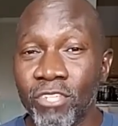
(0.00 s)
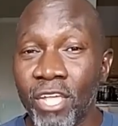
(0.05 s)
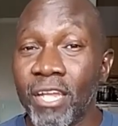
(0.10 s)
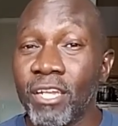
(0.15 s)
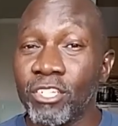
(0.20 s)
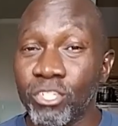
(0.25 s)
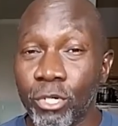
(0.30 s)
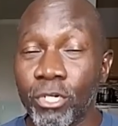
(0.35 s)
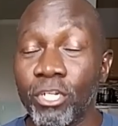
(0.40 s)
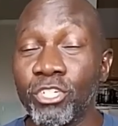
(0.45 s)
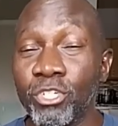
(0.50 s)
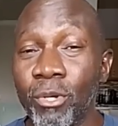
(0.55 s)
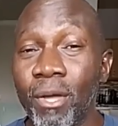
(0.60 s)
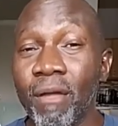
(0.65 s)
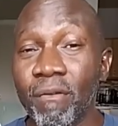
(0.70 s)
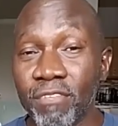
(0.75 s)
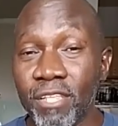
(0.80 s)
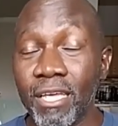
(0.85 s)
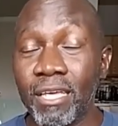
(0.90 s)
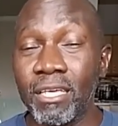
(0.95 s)
Satan is going to
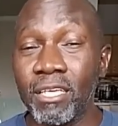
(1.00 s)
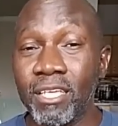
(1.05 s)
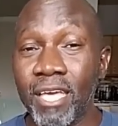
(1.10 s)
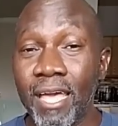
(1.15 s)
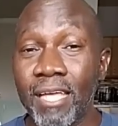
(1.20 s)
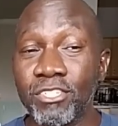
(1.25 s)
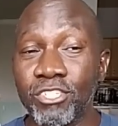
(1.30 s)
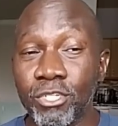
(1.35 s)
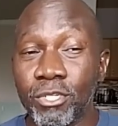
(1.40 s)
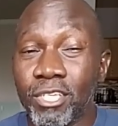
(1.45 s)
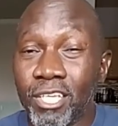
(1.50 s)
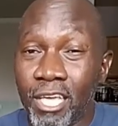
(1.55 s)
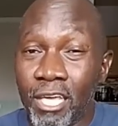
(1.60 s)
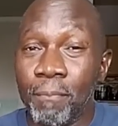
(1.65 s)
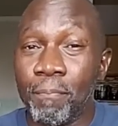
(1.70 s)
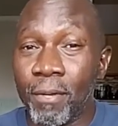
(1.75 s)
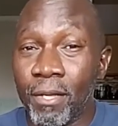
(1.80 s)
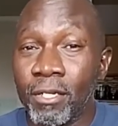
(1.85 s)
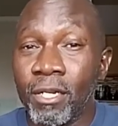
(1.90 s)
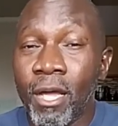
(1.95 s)
do everything he can to
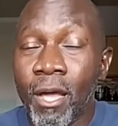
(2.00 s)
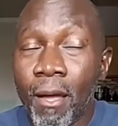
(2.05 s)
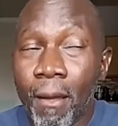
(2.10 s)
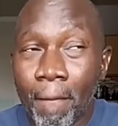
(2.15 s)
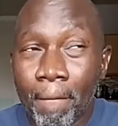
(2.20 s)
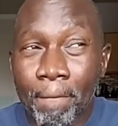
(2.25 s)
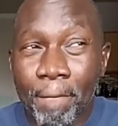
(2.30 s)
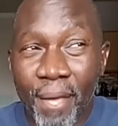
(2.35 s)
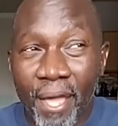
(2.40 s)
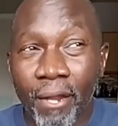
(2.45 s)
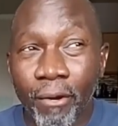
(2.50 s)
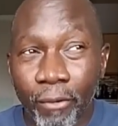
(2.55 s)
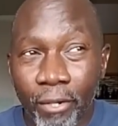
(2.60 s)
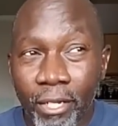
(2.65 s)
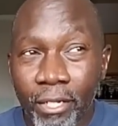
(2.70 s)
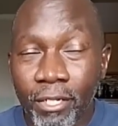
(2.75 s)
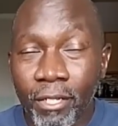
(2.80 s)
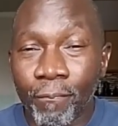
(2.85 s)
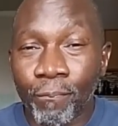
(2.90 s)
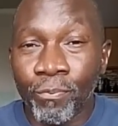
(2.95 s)
keep it
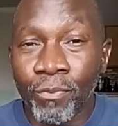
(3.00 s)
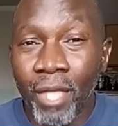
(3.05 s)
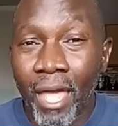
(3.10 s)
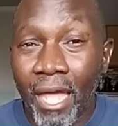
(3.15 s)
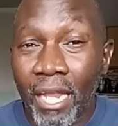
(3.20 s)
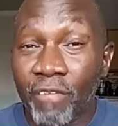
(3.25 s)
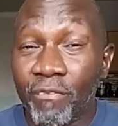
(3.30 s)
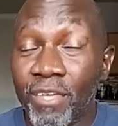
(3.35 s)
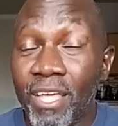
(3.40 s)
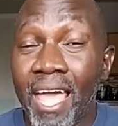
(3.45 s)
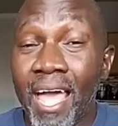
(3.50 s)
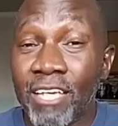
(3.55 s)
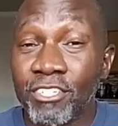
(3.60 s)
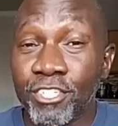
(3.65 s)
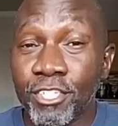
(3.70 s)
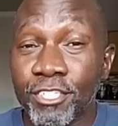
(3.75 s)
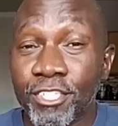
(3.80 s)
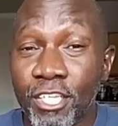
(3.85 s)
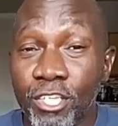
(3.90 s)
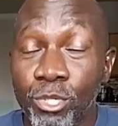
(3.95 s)
buried. And if he
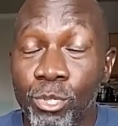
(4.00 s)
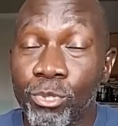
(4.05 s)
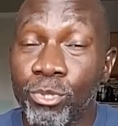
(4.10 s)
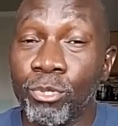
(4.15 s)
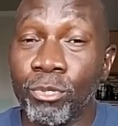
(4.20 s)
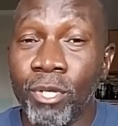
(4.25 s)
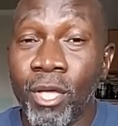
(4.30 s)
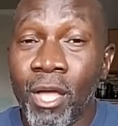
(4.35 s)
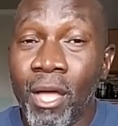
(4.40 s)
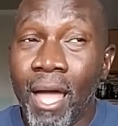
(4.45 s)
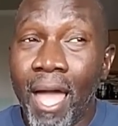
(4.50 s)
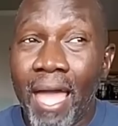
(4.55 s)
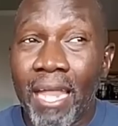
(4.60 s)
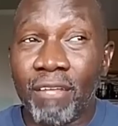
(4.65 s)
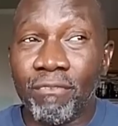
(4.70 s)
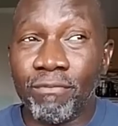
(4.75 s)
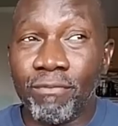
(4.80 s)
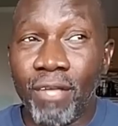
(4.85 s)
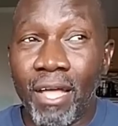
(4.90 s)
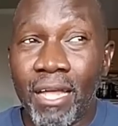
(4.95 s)
has to send you through,
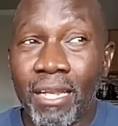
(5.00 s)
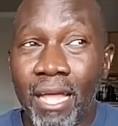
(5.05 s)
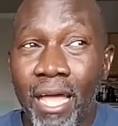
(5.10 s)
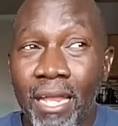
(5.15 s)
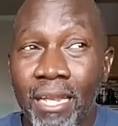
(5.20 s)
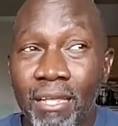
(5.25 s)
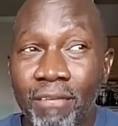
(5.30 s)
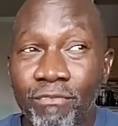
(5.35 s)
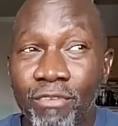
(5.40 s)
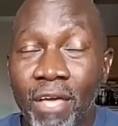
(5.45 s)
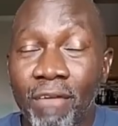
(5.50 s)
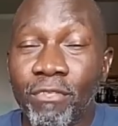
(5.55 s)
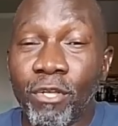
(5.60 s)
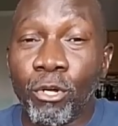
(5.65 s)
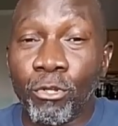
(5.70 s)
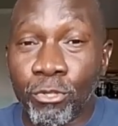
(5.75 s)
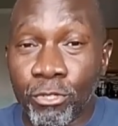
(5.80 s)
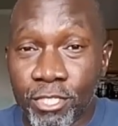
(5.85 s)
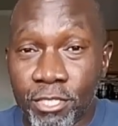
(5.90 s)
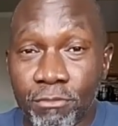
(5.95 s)
and if, and, and if you
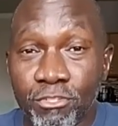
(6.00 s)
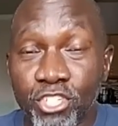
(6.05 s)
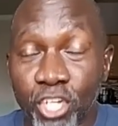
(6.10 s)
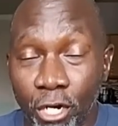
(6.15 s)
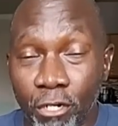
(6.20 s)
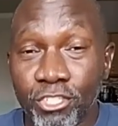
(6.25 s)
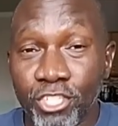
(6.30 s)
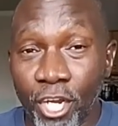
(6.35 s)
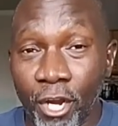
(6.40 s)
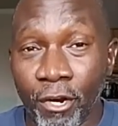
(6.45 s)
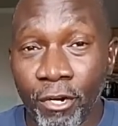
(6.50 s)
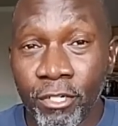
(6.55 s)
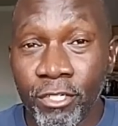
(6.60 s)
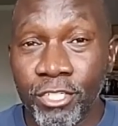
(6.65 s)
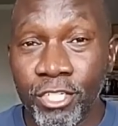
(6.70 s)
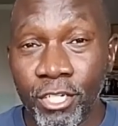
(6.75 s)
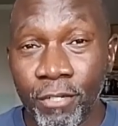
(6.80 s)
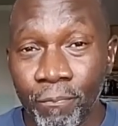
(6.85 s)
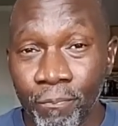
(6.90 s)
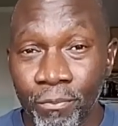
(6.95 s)
have to go through some church
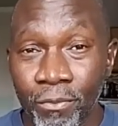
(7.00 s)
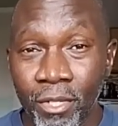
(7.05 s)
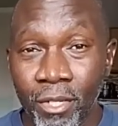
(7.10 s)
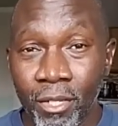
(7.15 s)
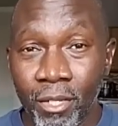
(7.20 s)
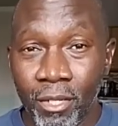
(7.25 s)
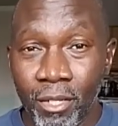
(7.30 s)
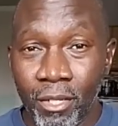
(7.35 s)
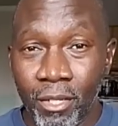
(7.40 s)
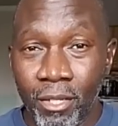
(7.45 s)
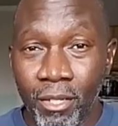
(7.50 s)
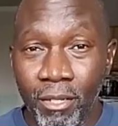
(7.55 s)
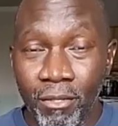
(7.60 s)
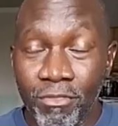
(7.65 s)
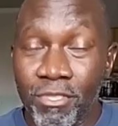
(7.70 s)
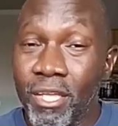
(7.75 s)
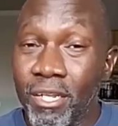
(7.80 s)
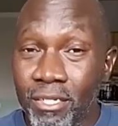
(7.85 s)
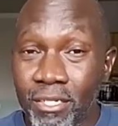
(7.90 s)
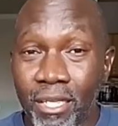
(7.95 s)
hurt,
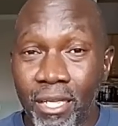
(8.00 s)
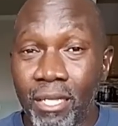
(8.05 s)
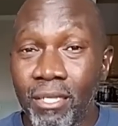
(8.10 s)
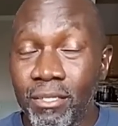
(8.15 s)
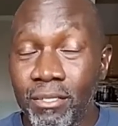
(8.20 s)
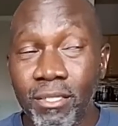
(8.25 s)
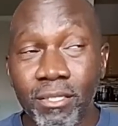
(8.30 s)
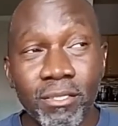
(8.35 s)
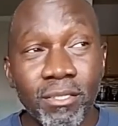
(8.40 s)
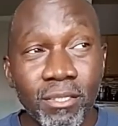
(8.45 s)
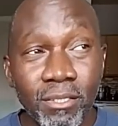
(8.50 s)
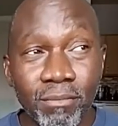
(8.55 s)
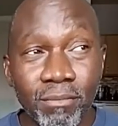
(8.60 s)
then it,